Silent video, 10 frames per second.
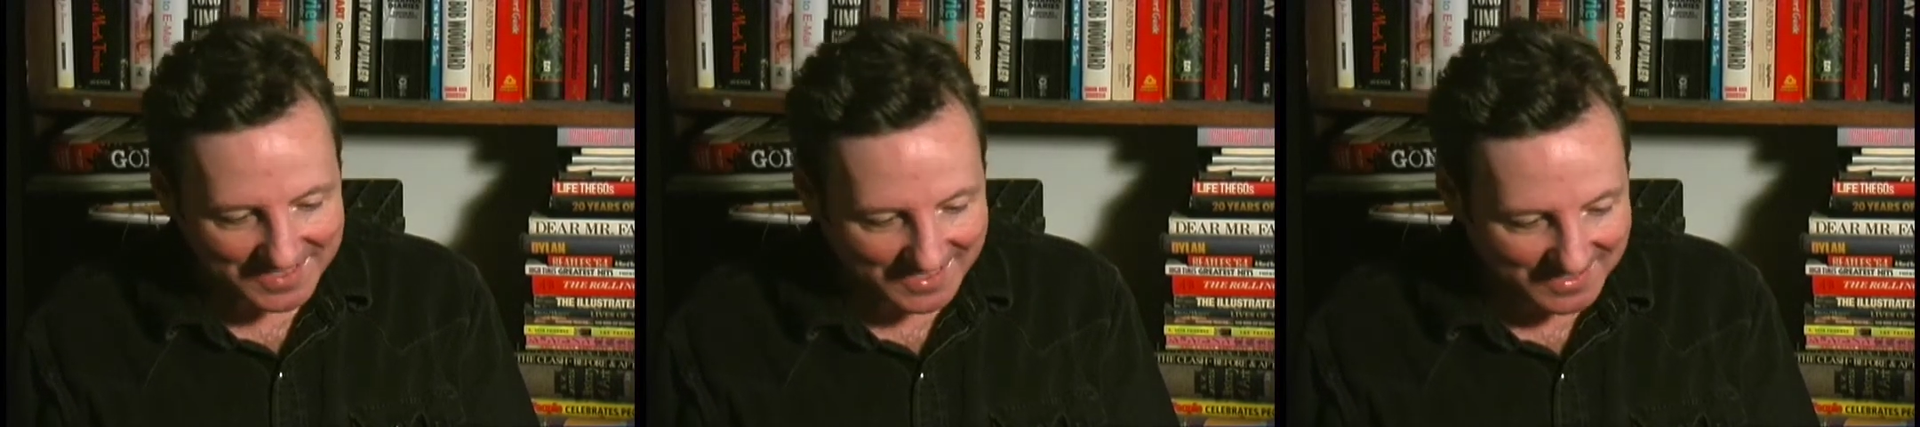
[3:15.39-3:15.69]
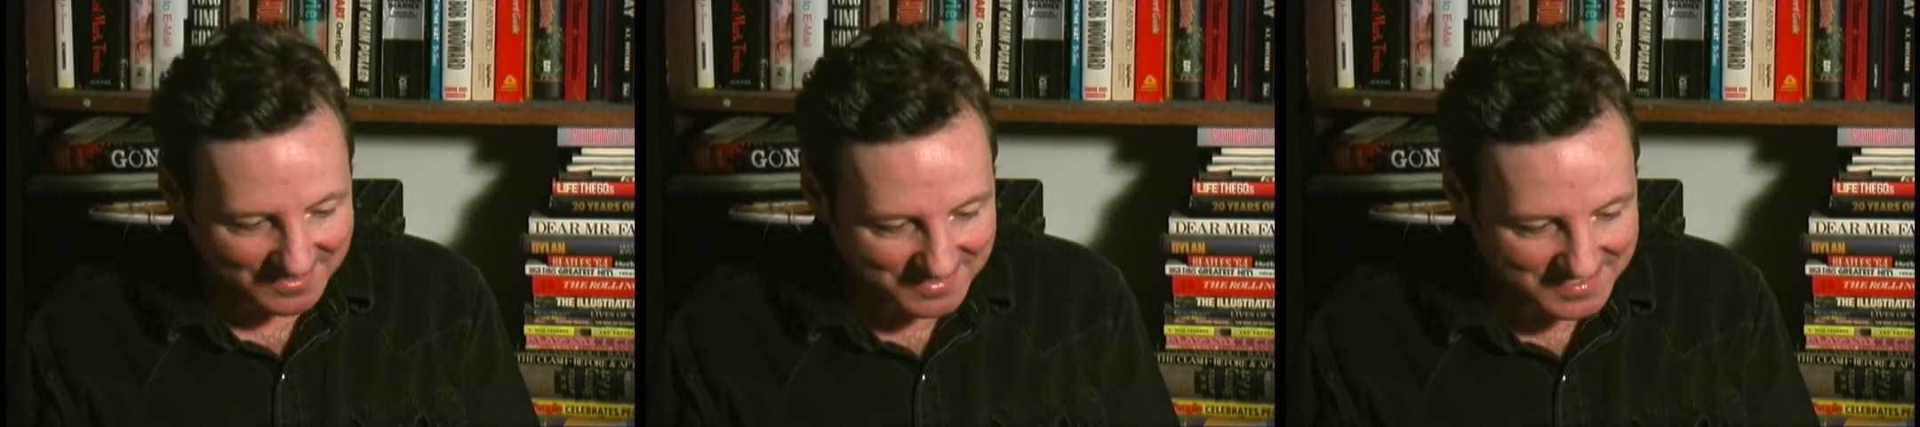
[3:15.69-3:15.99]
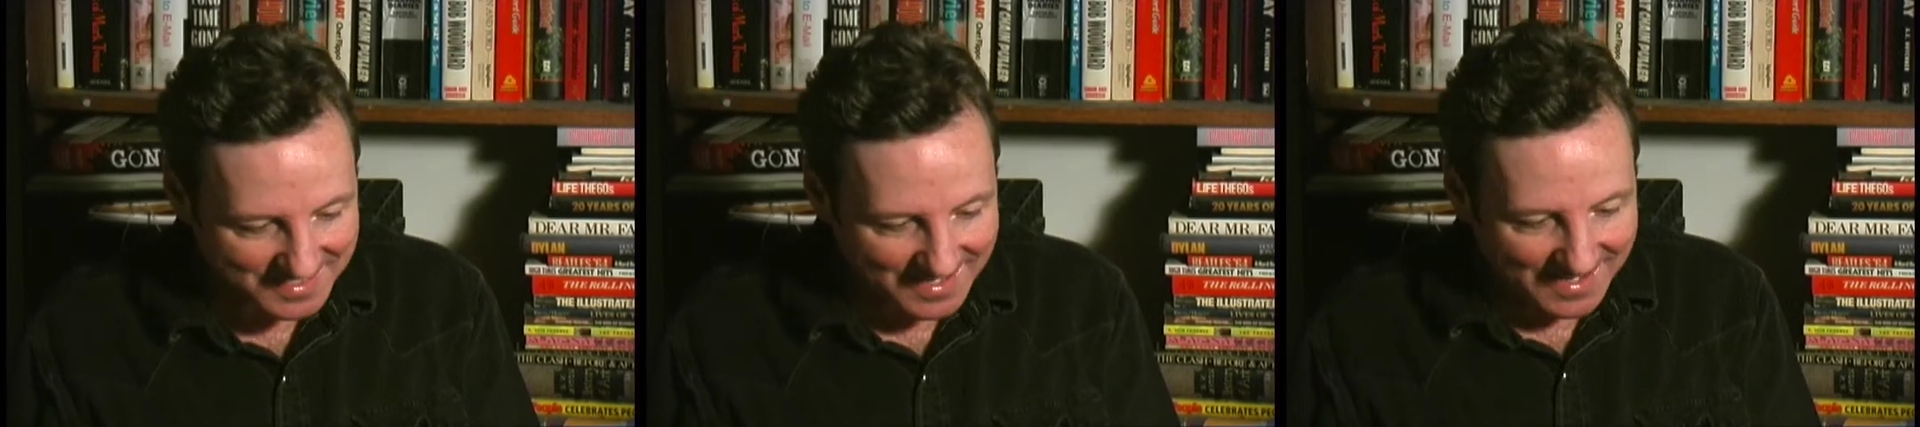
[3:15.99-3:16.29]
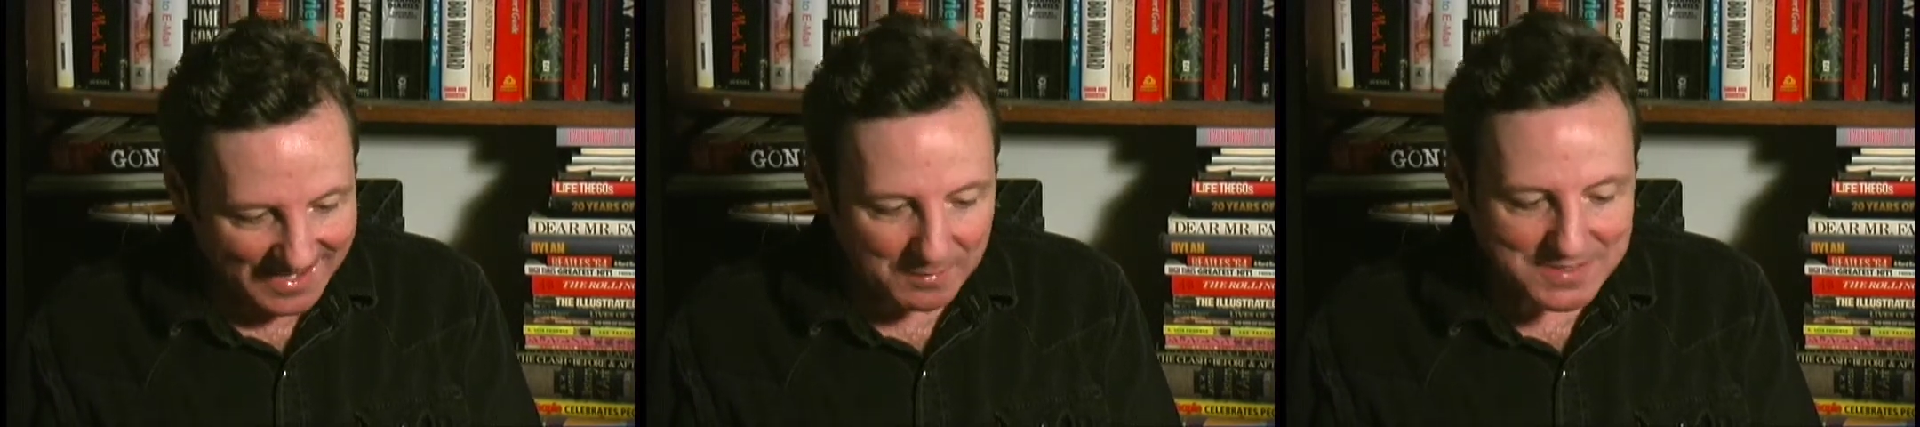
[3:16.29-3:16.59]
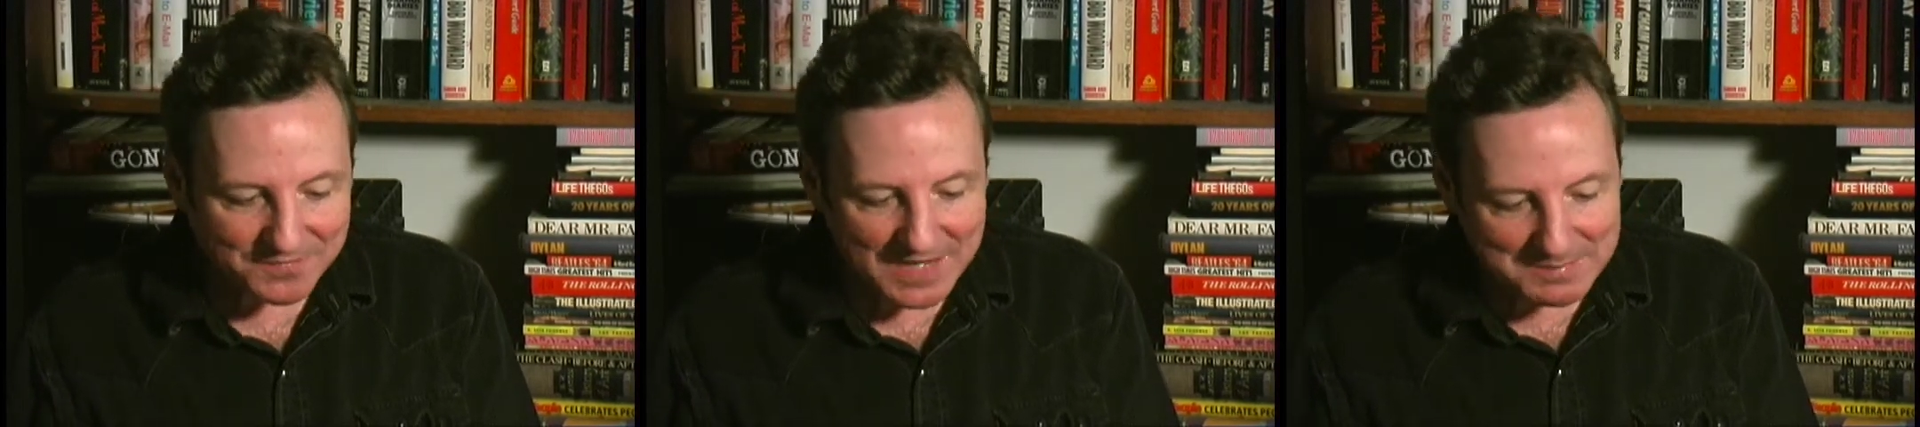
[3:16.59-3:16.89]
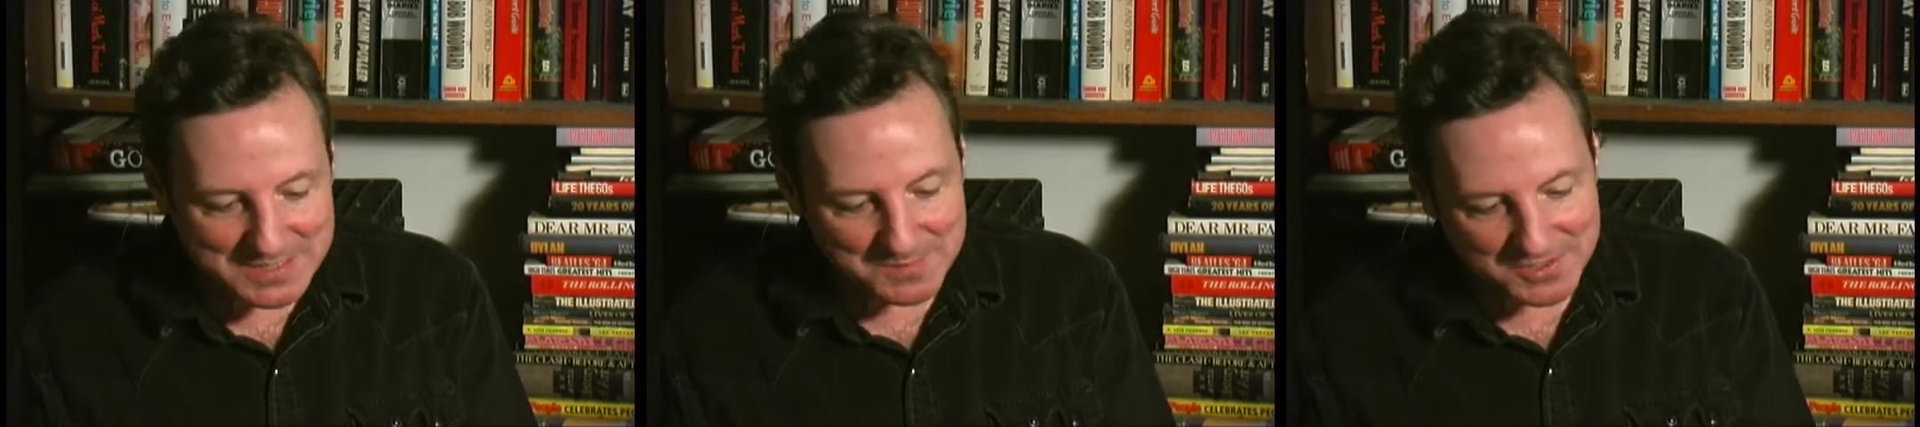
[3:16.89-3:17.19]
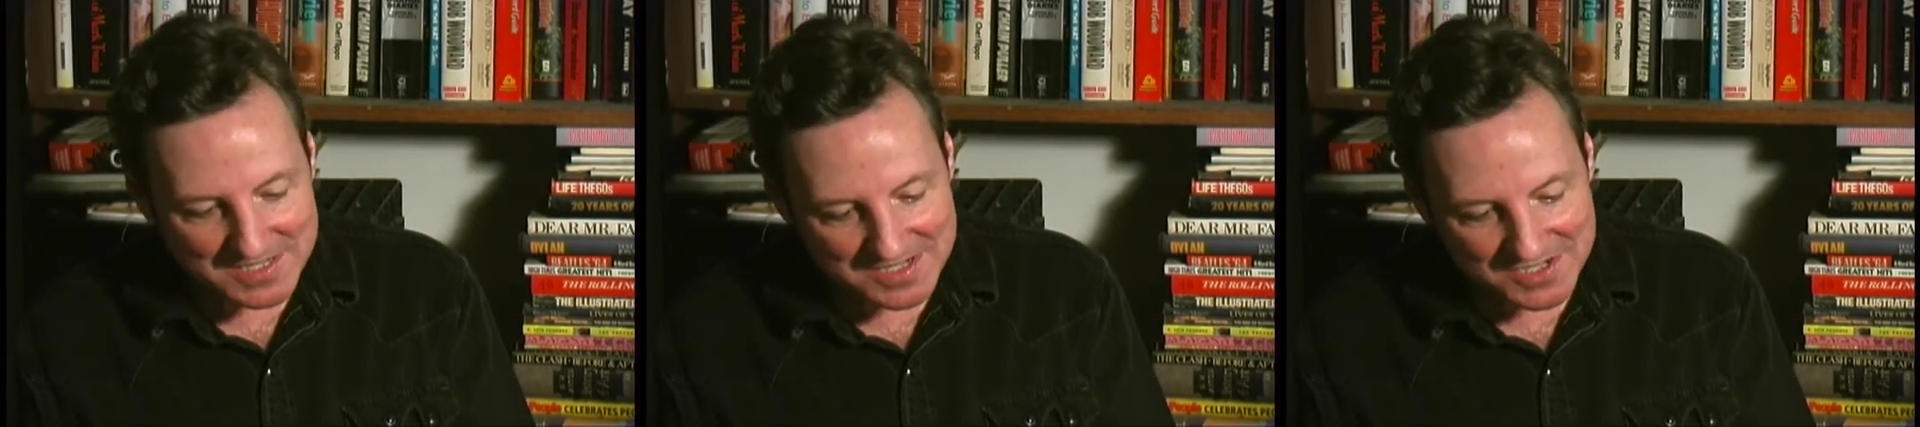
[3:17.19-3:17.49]
years and was a famous
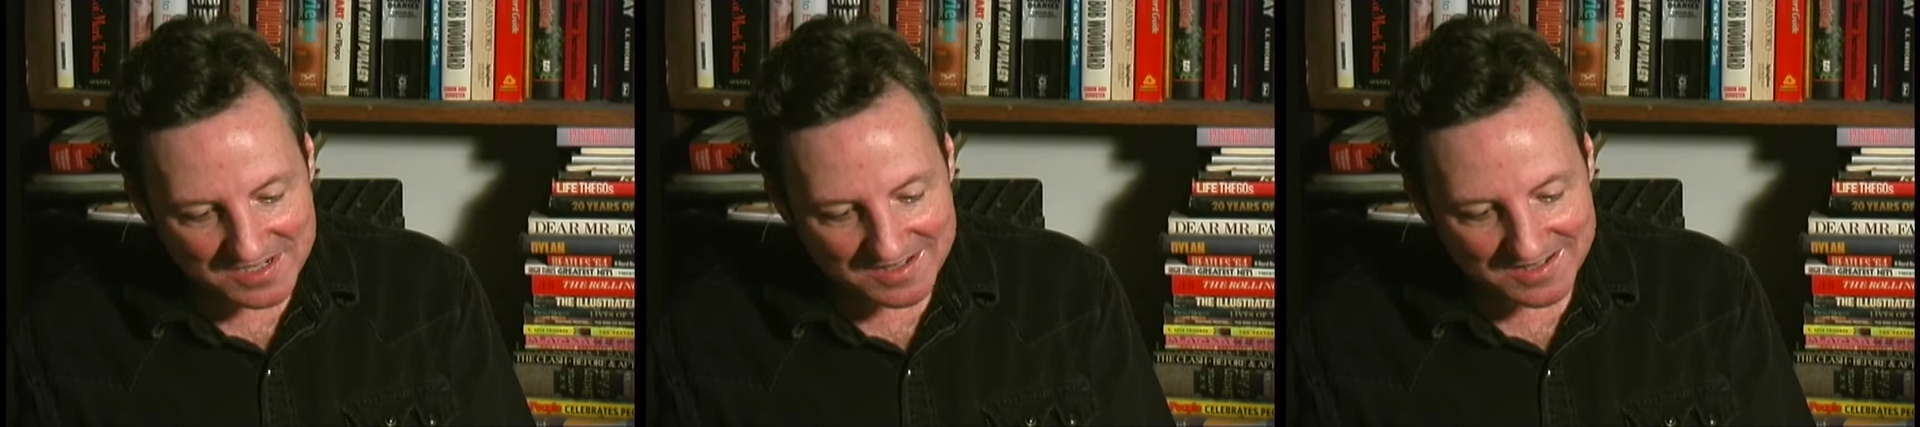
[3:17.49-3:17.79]
musician.